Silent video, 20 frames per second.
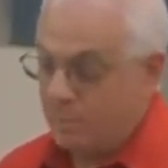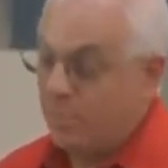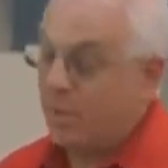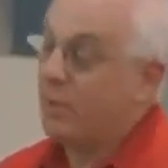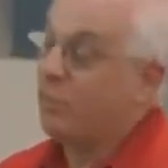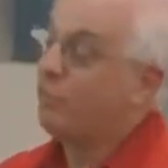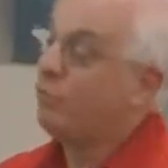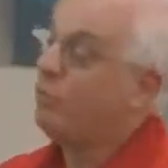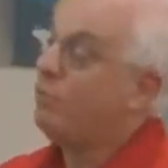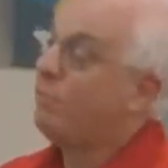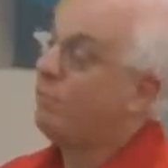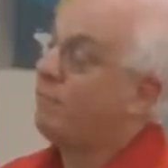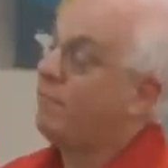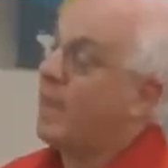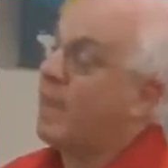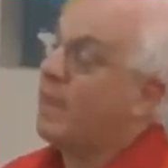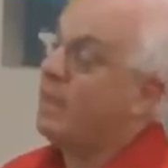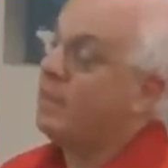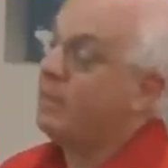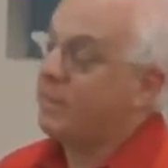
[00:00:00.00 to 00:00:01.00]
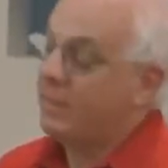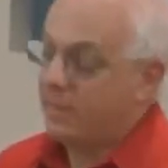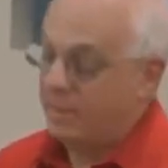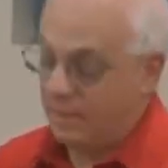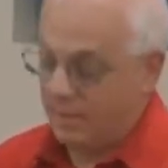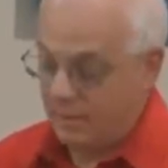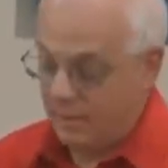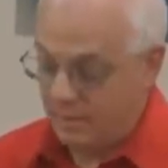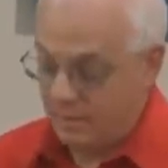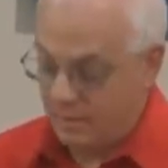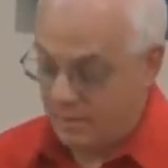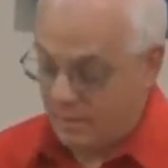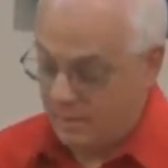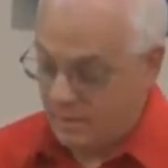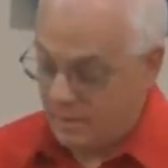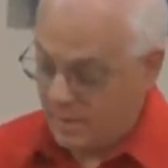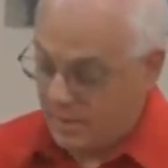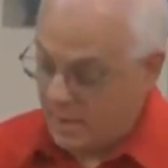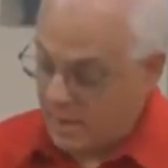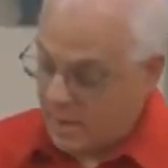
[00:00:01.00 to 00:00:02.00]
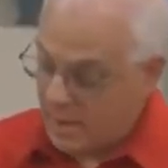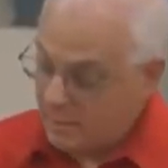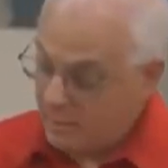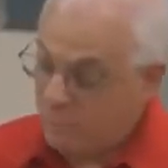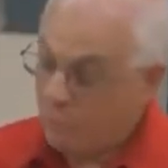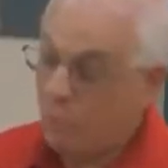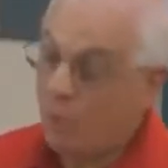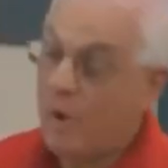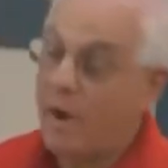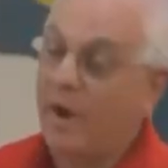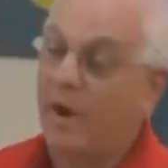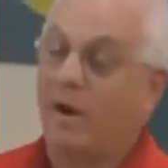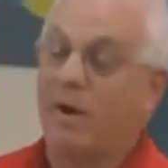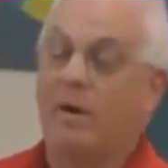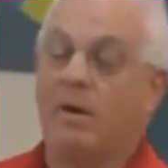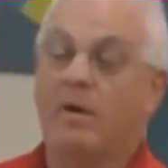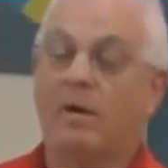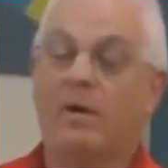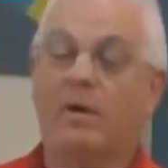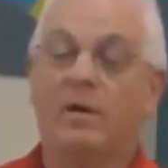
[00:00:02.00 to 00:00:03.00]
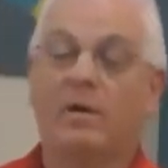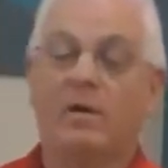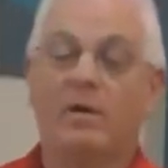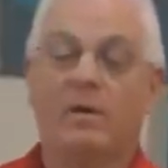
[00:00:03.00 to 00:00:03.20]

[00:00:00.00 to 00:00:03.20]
But through faith and prayer,